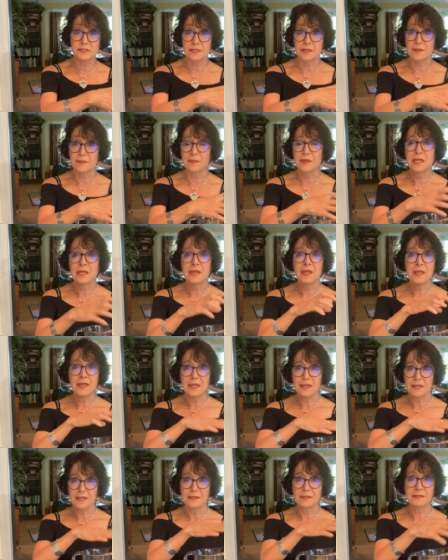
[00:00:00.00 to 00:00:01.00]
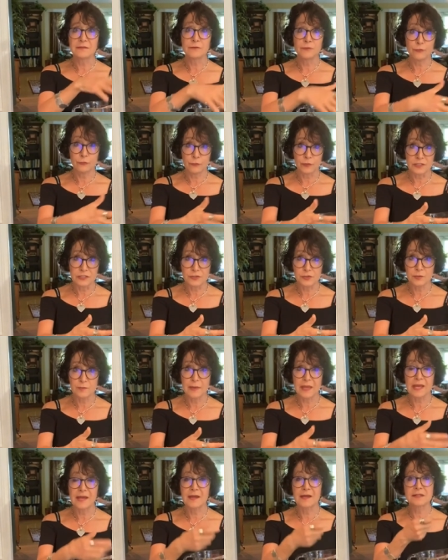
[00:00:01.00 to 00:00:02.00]
them in freezer
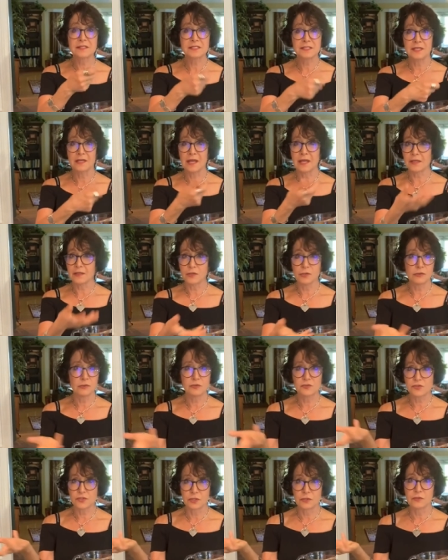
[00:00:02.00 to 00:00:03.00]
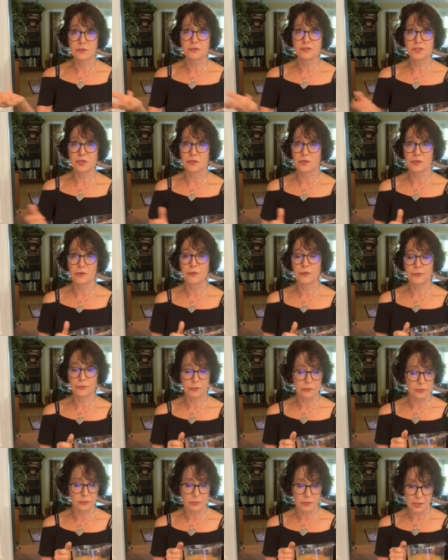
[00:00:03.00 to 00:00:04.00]
bags and I used those all
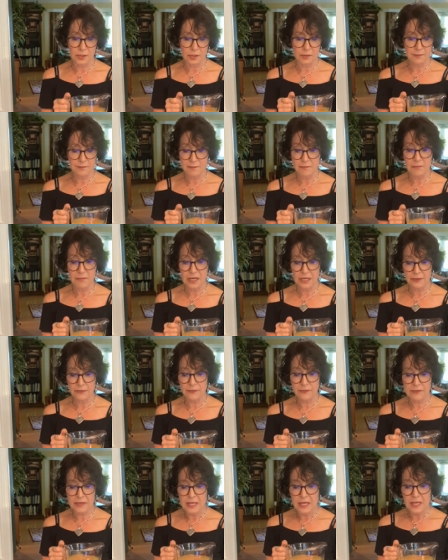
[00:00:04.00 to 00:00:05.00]
through the month.